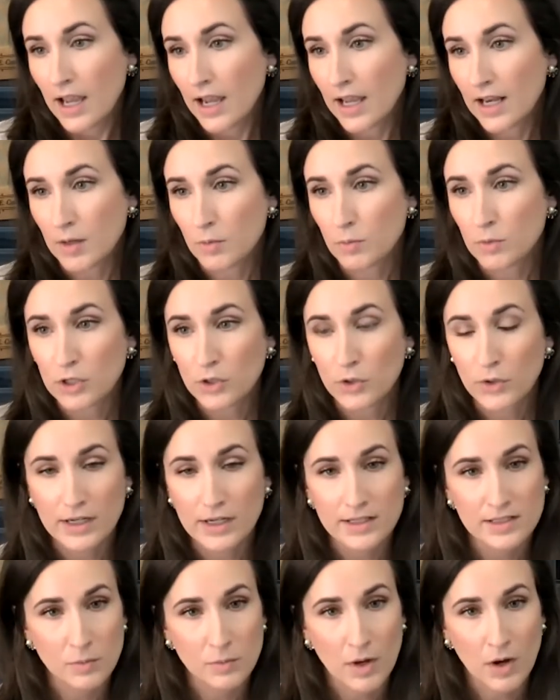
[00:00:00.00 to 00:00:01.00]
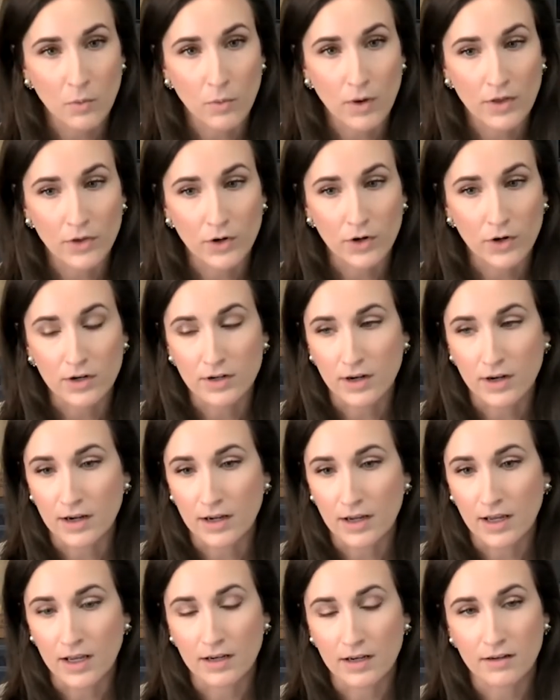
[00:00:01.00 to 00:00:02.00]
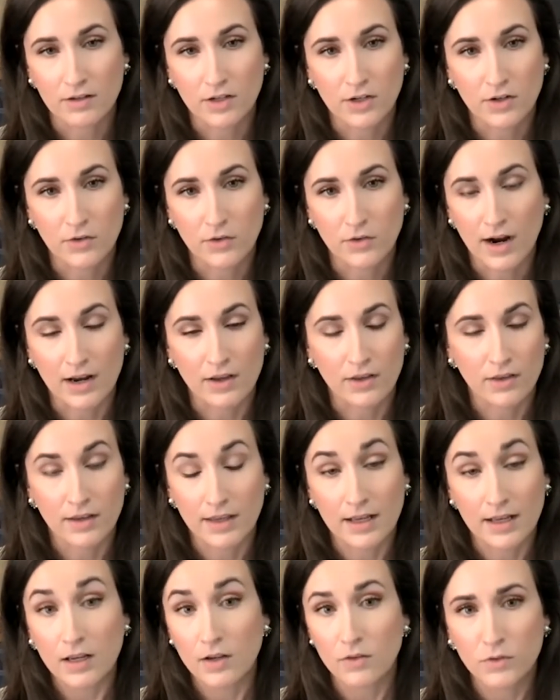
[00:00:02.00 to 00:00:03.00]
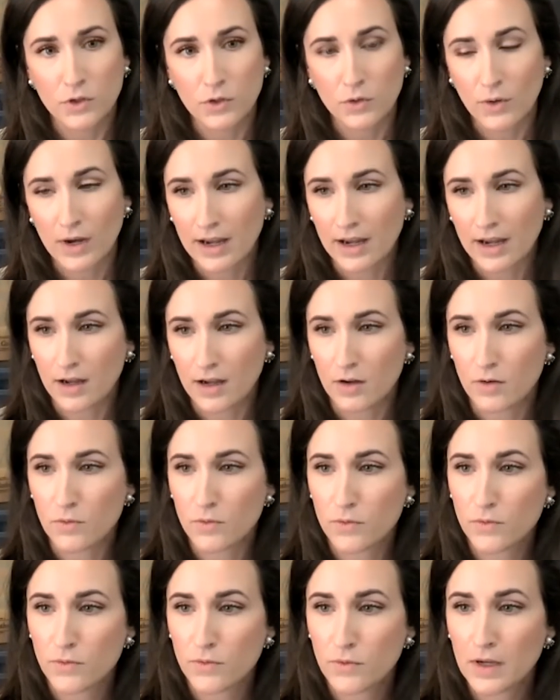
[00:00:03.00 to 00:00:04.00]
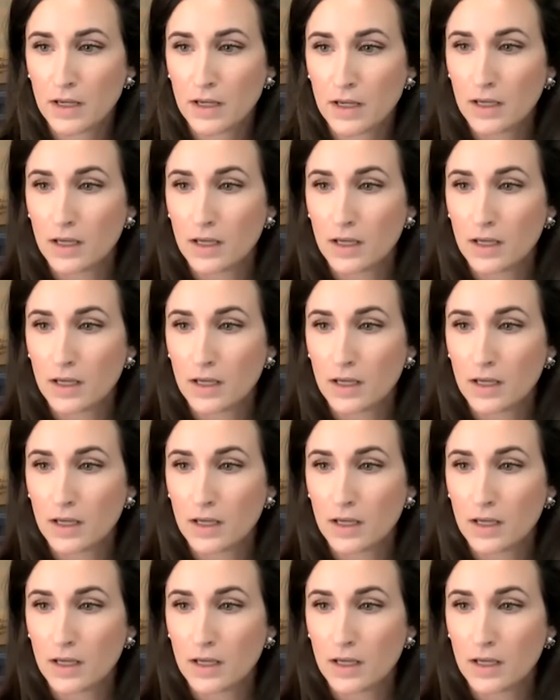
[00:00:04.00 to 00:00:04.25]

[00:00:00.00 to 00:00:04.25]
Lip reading: And I'm curious about whether or not, any of you have